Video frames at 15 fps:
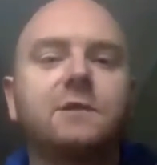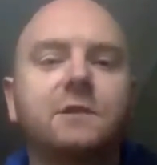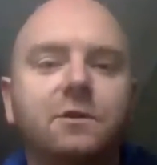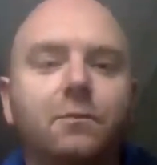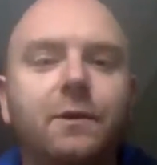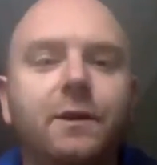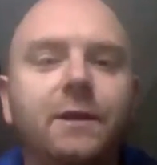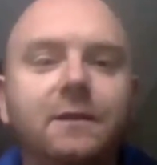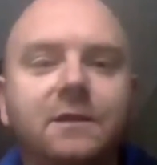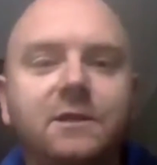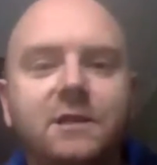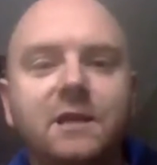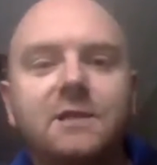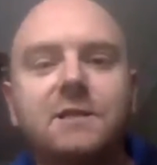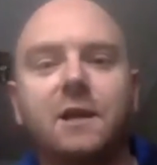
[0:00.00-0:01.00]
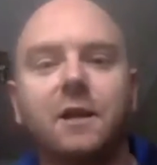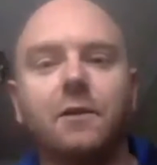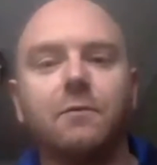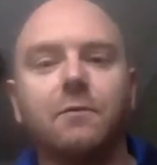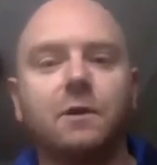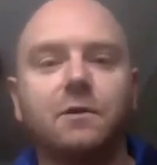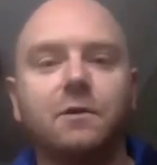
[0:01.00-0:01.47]
someone in the
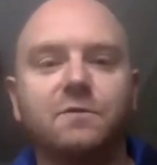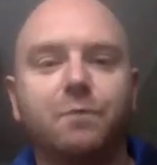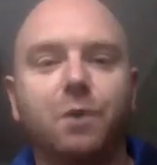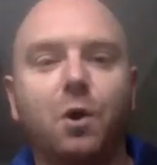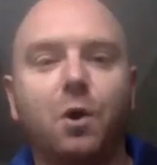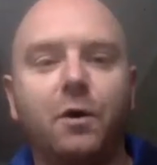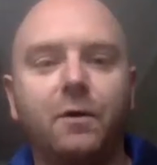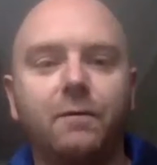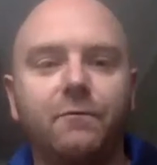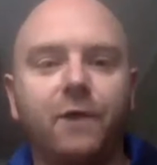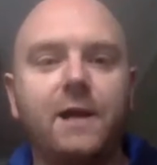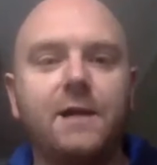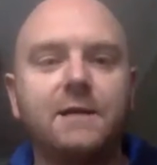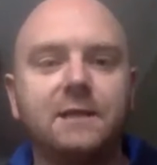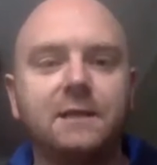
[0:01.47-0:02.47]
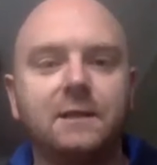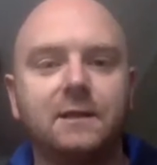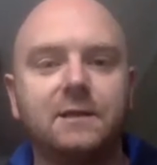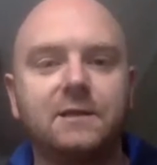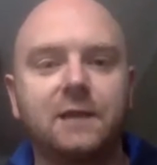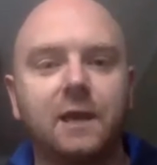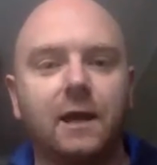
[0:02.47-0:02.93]
city who's born and raised in
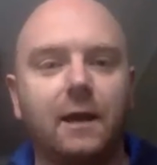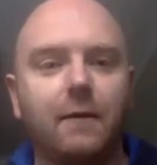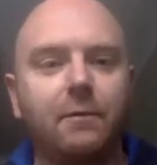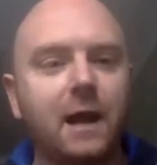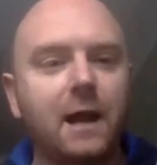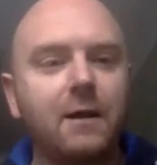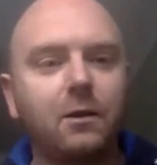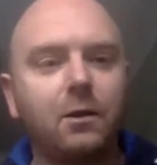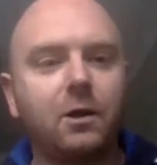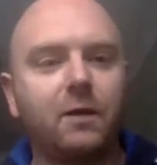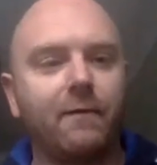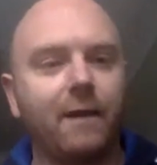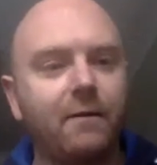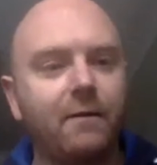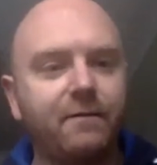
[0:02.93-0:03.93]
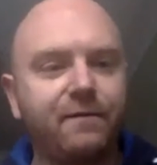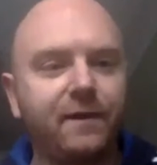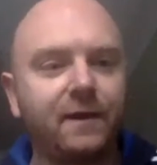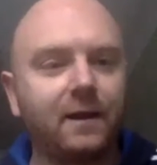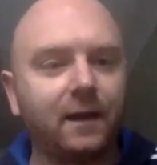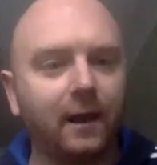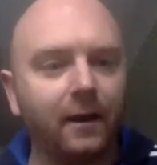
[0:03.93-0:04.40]
this city, I'm kind of looking around and
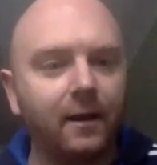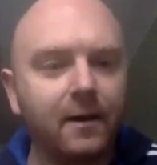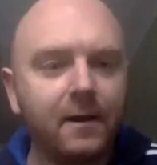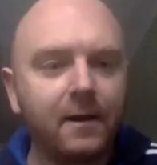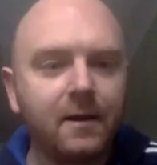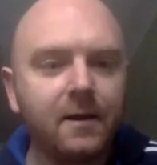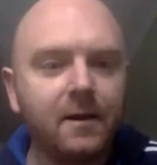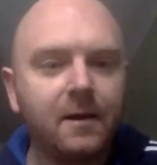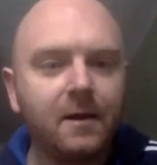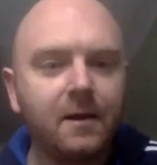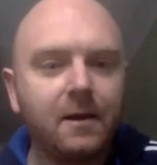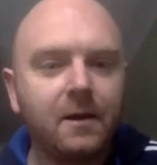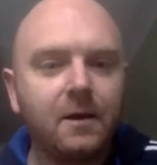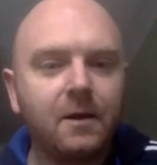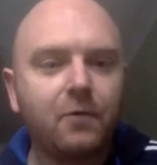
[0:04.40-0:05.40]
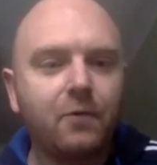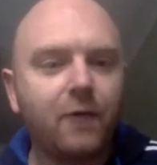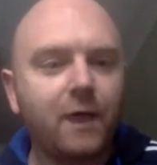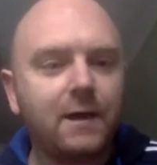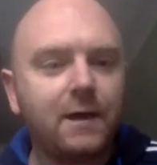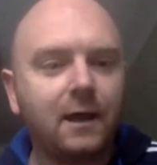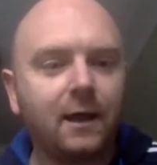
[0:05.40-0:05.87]
thinking,
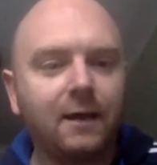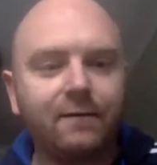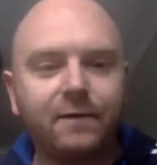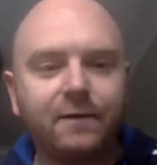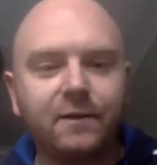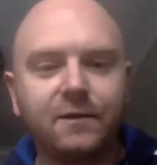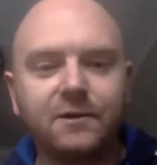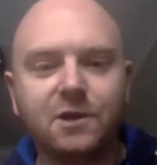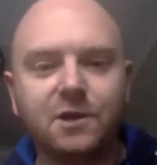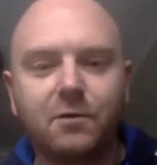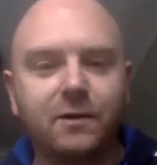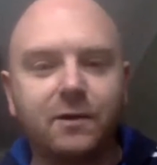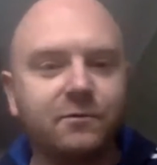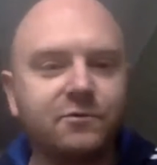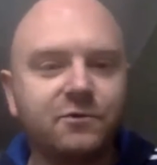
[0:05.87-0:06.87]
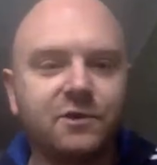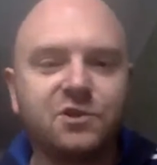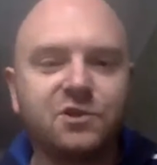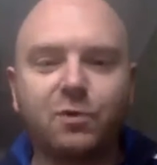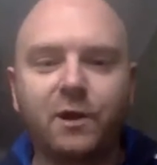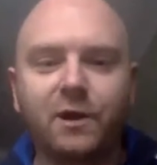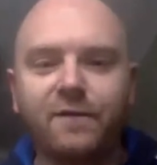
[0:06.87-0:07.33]
crikey, given that there's only
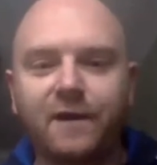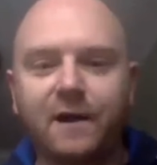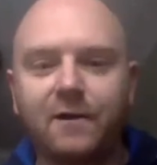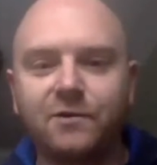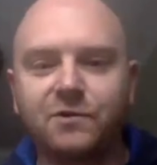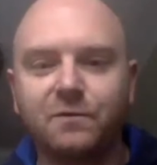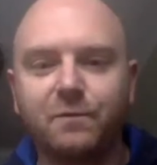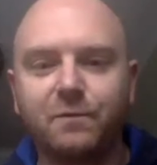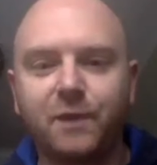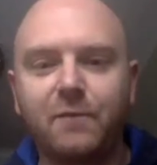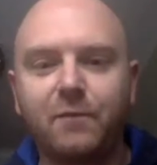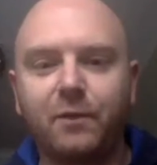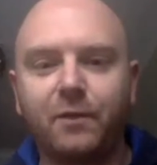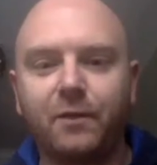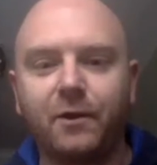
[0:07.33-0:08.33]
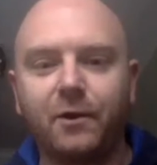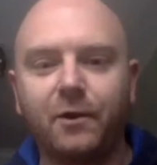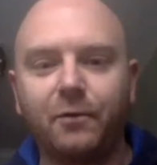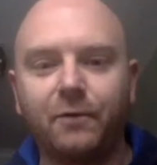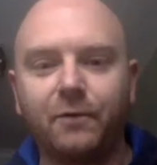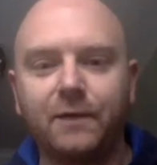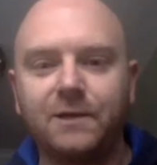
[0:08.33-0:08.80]
120,000 people in the
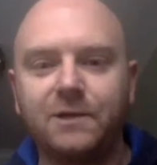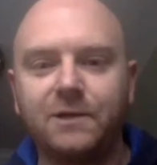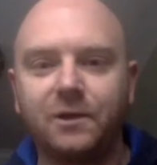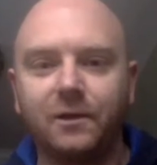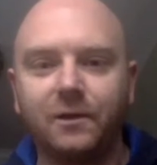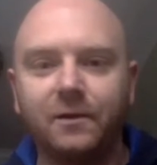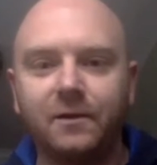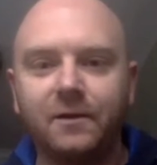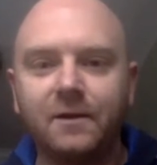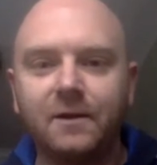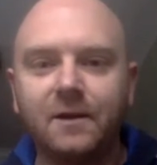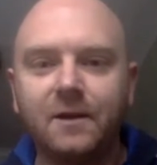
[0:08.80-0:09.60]
whole region,